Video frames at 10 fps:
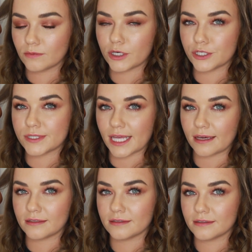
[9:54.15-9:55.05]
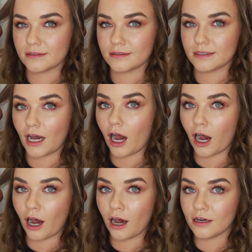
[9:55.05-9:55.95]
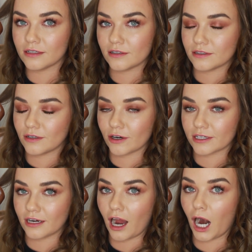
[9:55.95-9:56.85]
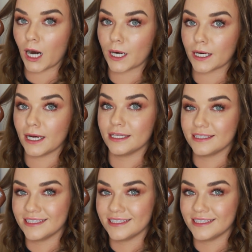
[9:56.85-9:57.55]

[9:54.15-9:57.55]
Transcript: What do you say? Ah? or R.